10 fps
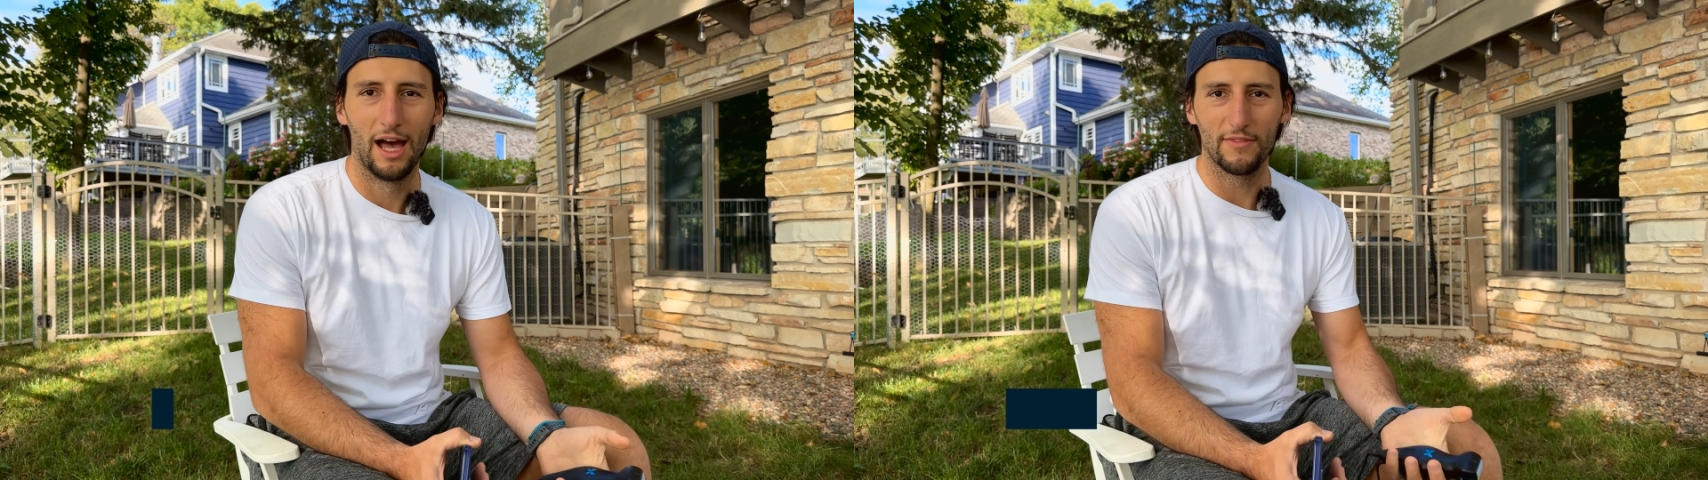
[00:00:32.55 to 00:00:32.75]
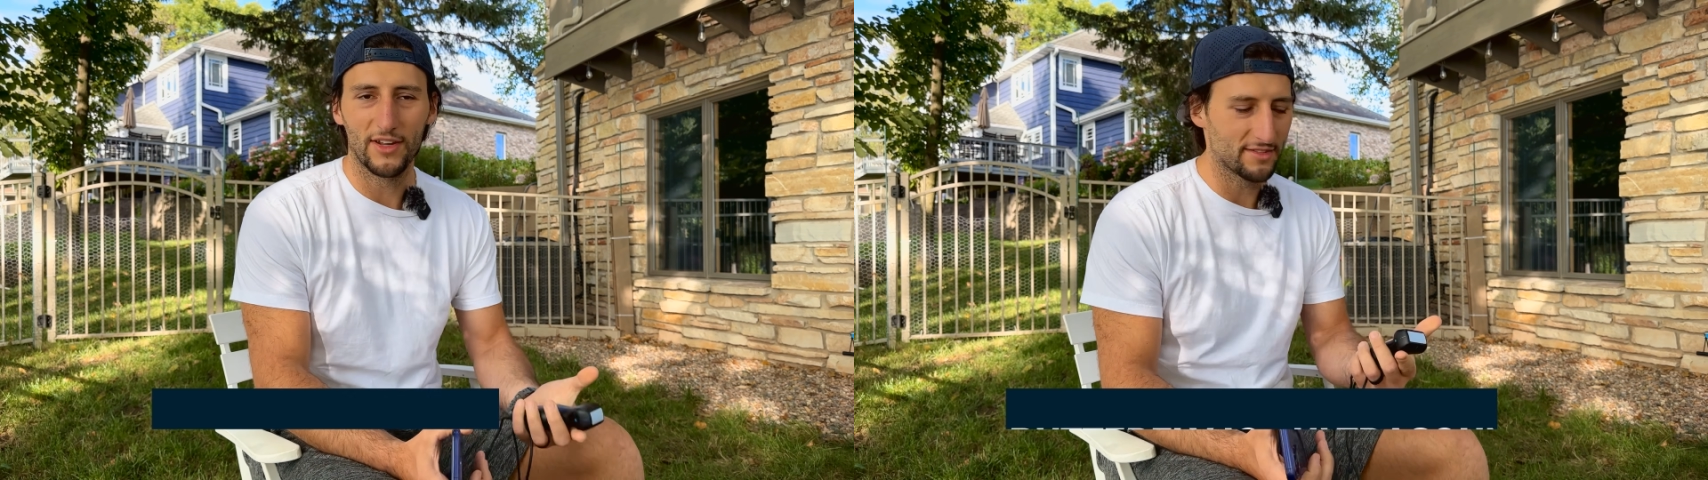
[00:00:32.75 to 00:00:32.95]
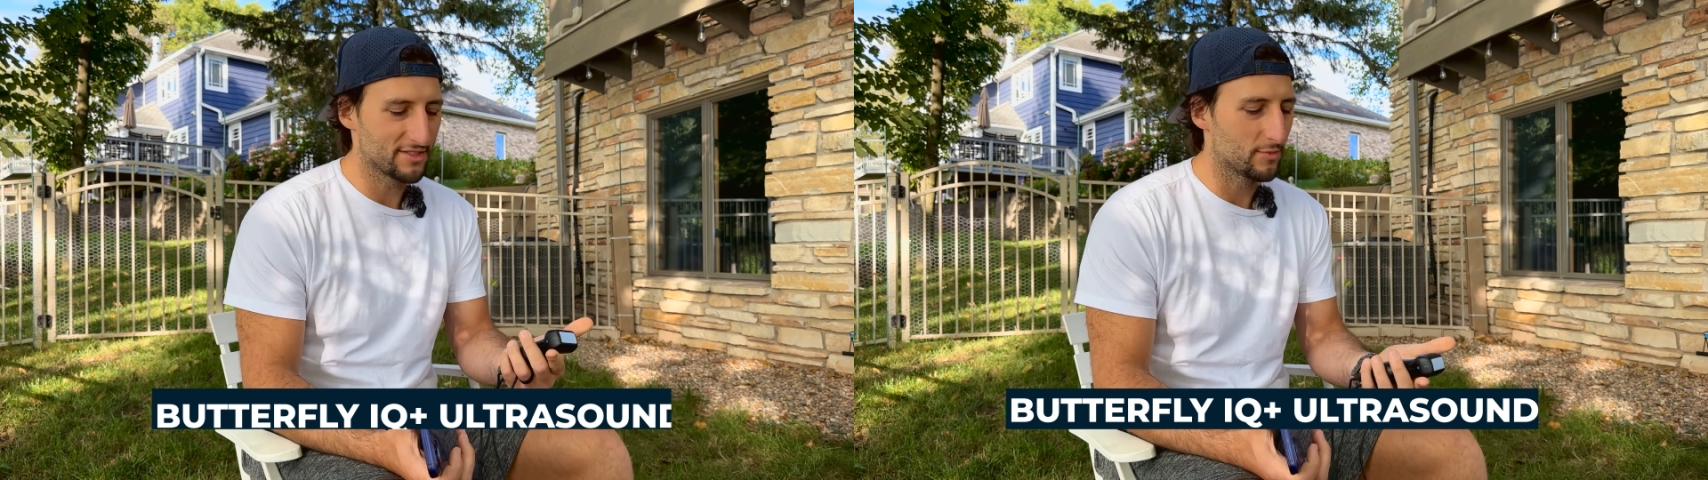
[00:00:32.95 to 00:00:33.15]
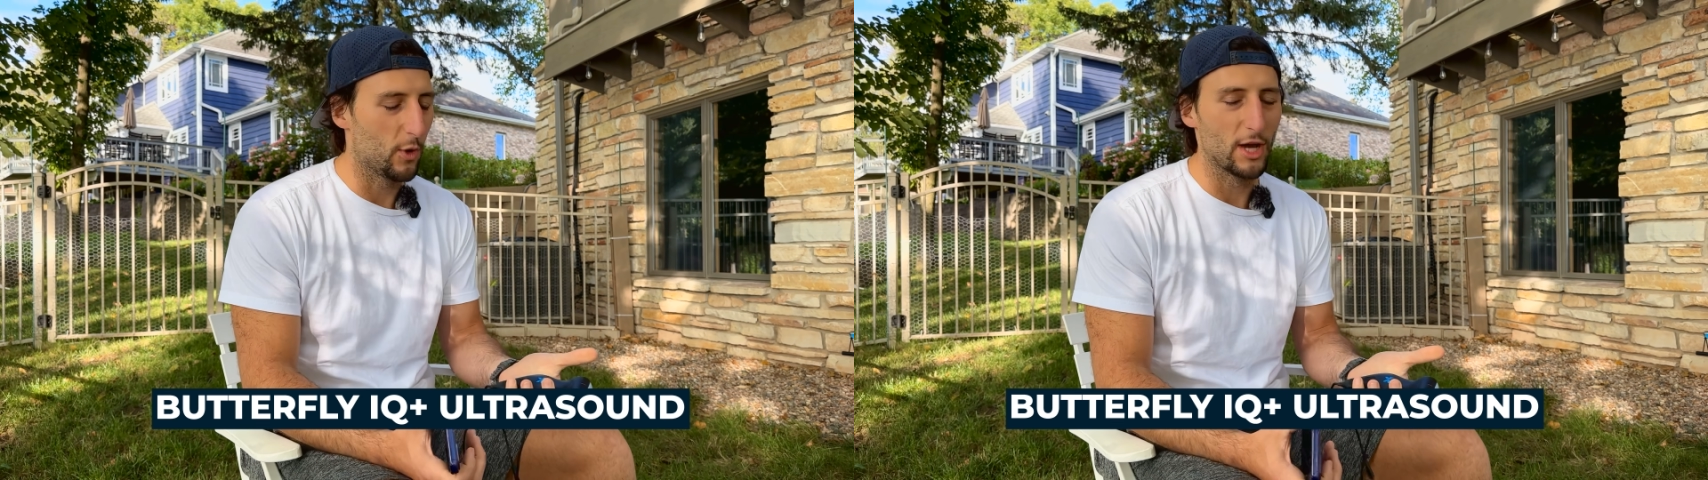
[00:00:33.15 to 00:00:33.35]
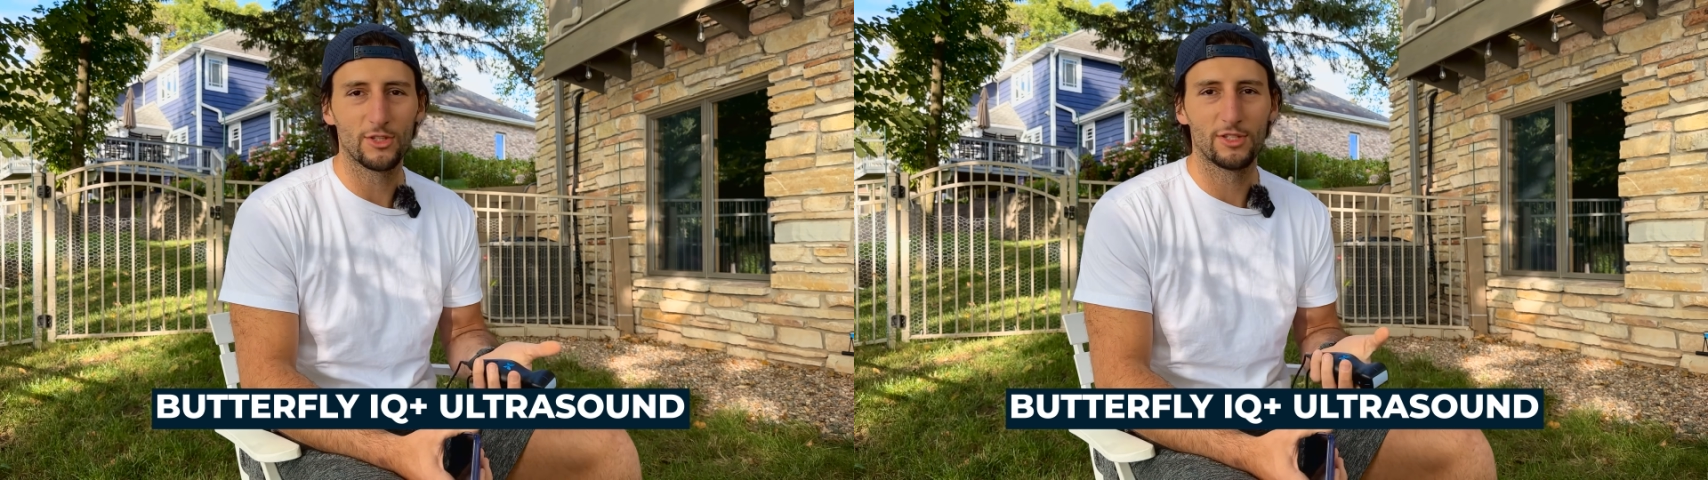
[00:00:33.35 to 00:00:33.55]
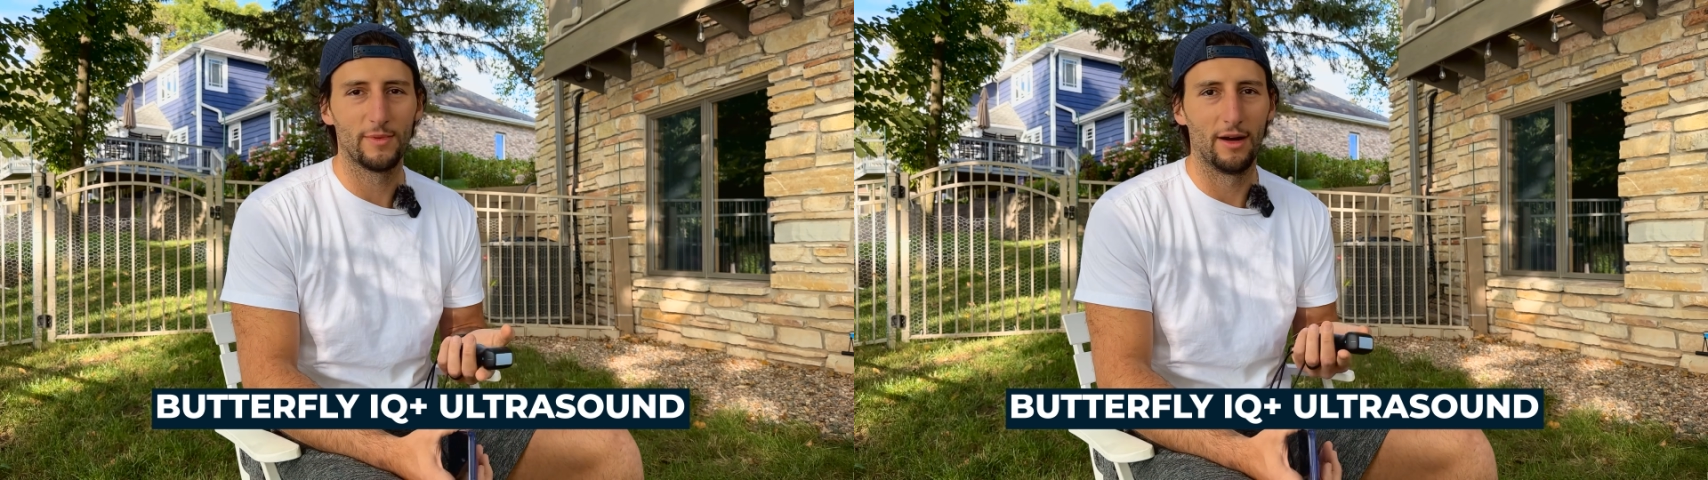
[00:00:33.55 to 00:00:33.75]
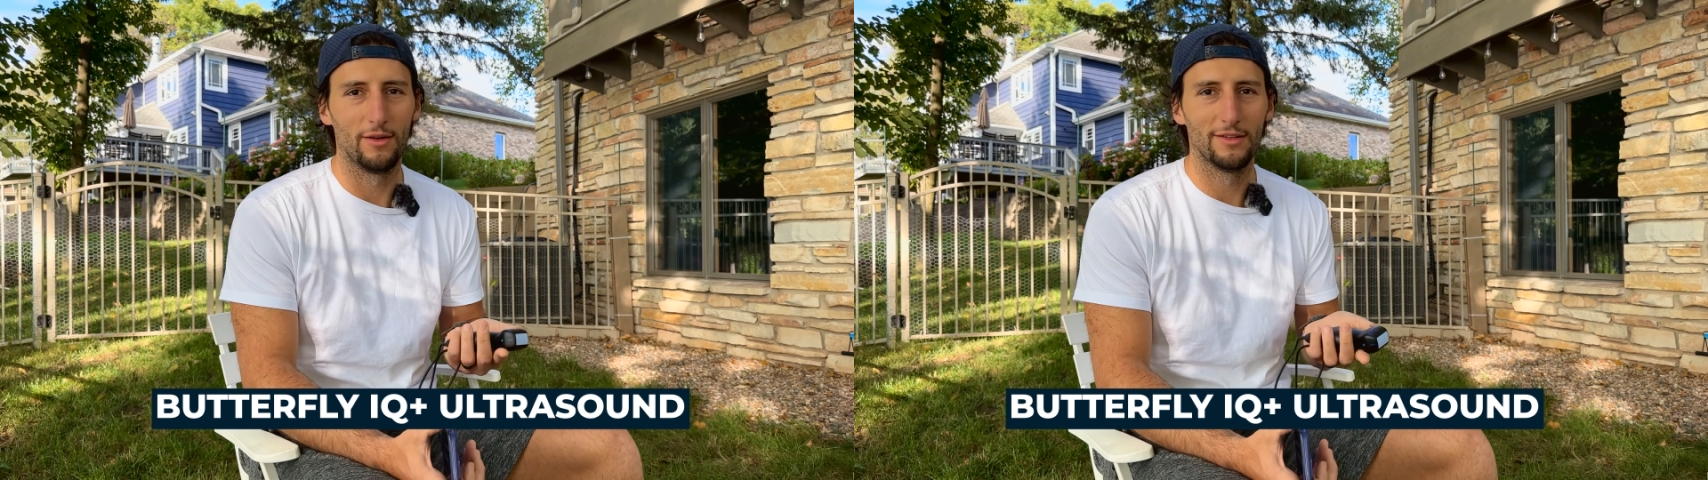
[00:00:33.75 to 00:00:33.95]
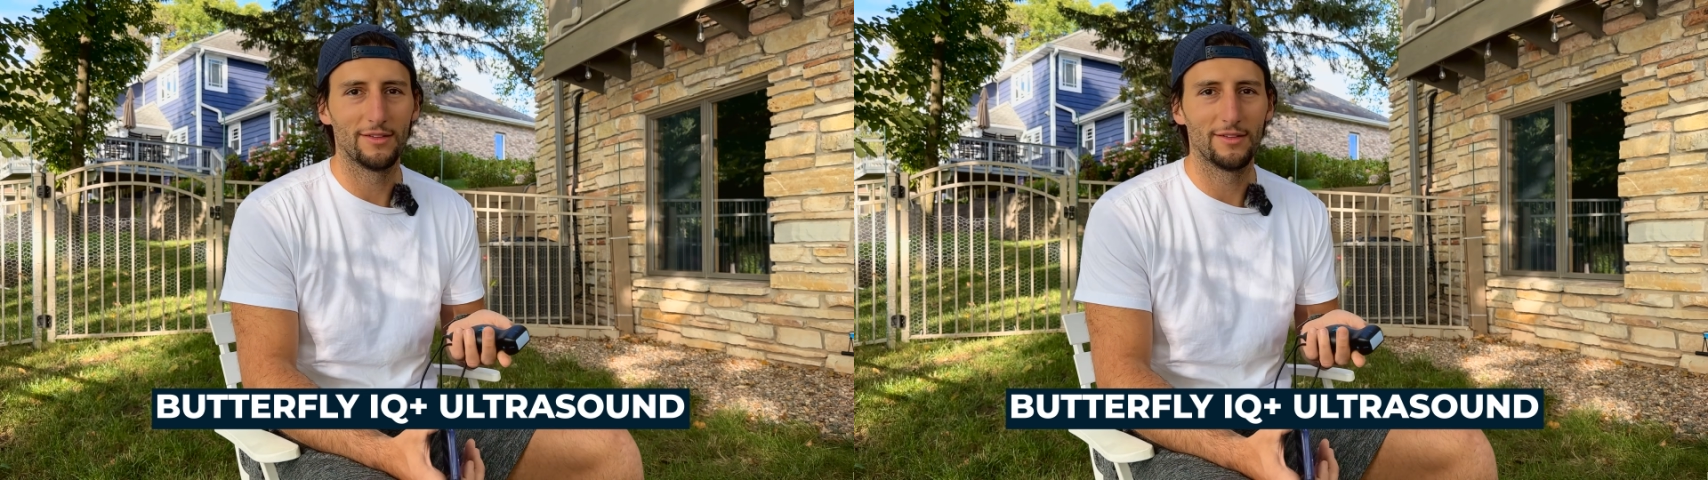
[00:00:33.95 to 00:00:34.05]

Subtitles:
I've gotten some questions about,